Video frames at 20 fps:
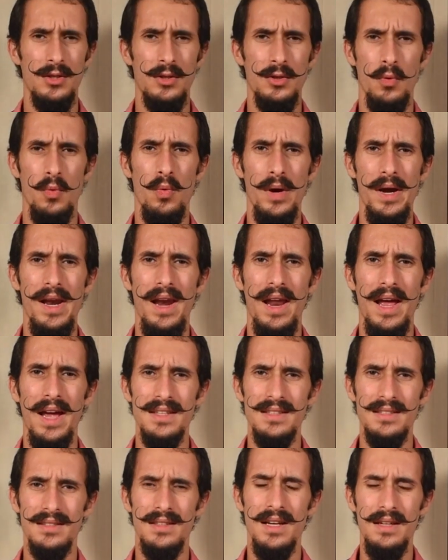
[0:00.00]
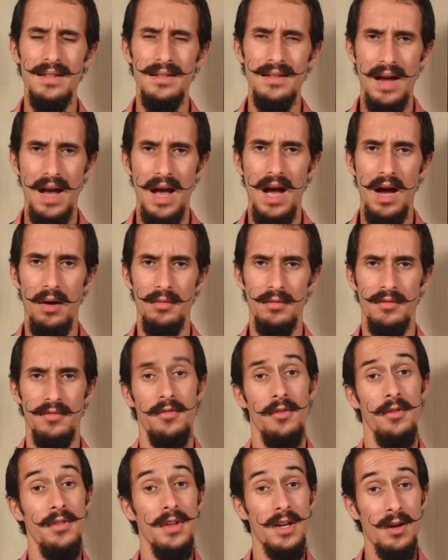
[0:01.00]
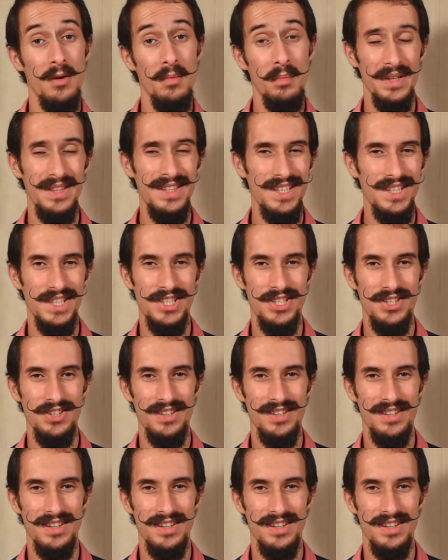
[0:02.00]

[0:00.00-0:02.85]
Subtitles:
you will stand out from the competition.